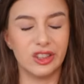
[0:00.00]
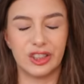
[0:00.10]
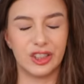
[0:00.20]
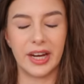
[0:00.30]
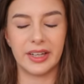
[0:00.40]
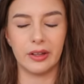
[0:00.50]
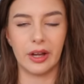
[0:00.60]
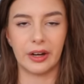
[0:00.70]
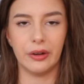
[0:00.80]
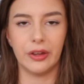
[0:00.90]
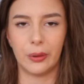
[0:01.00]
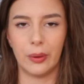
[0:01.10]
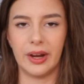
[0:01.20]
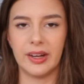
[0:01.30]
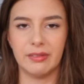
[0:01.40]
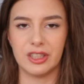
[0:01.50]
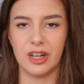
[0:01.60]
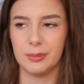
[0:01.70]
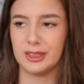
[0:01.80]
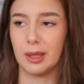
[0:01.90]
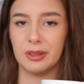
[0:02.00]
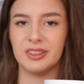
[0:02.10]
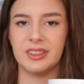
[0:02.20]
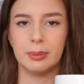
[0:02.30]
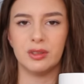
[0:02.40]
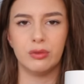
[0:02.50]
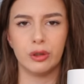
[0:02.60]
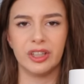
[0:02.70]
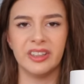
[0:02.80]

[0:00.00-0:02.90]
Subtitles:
And shaking like an earthquake every time someone steps foot in it.